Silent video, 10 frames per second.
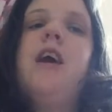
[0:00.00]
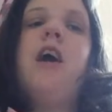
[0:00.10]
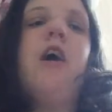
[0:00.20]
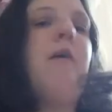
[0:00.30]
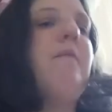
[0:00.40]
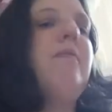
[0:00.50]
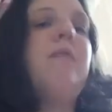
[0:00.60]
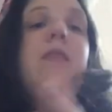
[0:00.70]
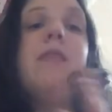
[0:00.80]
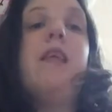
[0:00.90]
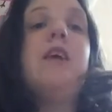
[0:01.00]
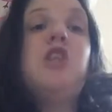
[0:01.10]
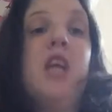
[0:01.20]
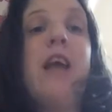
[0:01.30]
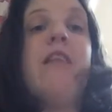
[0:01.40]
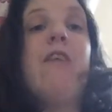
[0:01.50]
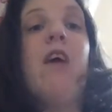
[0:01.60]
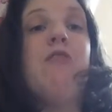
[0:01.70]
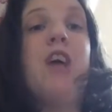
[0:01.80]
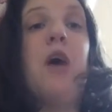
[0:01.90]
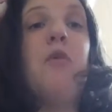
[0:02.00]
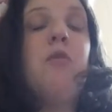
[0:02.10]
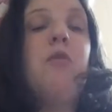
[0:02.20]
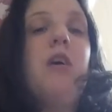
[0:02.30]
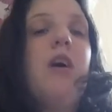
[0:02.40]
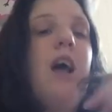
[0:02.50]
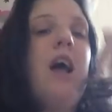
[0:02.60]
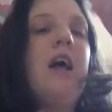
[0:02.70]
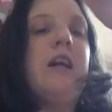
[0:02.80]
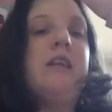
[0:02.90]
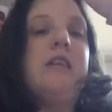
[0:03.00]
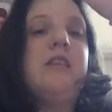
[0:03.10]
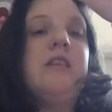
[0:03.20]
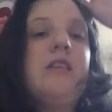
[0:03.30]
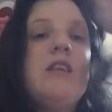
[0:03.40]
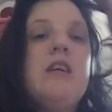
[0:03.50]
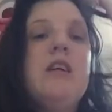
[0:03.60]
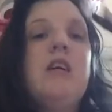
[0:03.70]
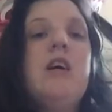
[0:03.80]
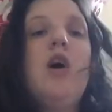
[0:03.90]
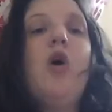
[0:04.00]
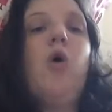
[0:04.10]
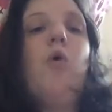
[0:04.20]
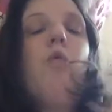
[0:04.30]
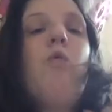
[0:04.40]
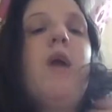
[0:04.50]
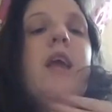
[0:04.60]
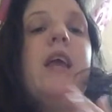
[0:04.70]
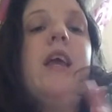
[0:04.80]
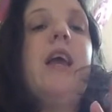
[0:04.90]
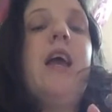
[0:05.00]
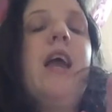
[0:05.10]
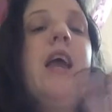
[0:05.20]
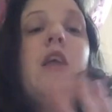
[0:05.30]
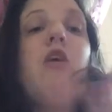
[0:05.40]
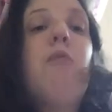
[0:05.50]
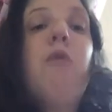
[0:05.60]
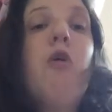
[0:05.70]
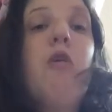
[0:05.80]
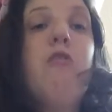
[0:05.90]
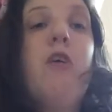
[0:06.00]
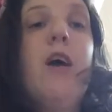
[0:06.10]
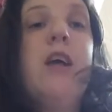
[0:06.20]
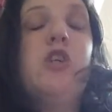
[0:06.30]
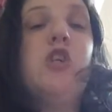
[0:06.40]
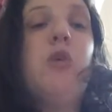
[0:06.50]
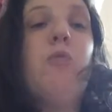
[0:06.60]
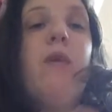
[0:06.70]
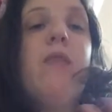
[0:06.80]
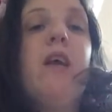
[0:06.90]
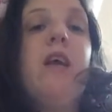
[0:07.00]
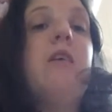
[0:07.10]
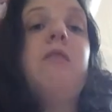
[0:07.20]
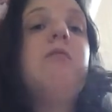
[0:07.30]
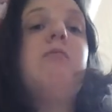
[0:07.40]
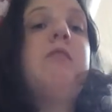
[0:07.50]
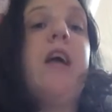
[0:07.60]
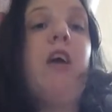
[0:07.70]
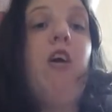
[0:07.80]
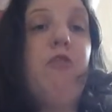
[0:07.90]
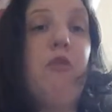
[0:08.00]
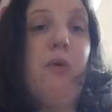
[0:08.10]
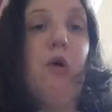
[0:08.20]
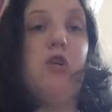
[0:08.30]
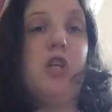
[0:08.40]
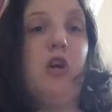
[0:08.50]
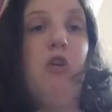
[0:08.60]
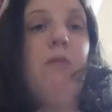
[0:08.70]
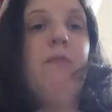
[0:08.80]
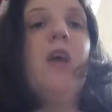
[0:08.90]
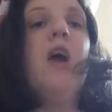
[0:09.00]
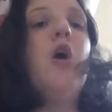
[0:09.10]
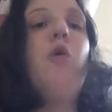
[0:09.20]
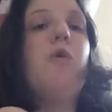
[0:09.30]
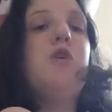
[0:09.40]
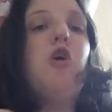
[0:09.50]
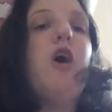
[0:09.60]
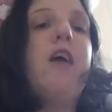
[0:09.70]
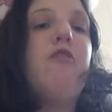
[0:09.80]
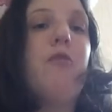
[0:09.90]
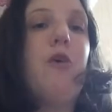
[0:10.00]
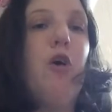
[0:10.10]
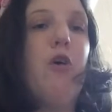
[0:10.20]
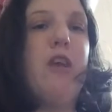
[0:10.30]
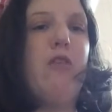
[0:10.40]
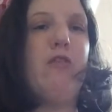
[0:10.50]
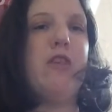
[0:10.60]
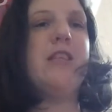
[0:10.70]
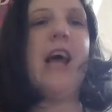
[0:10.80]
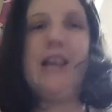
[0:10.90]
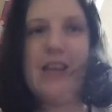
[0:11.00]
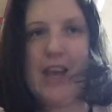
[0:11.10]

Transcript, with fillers: um, she gets found out, and we hear no more of her in June when they take off to Portugal. We don't hear from Courtney for 10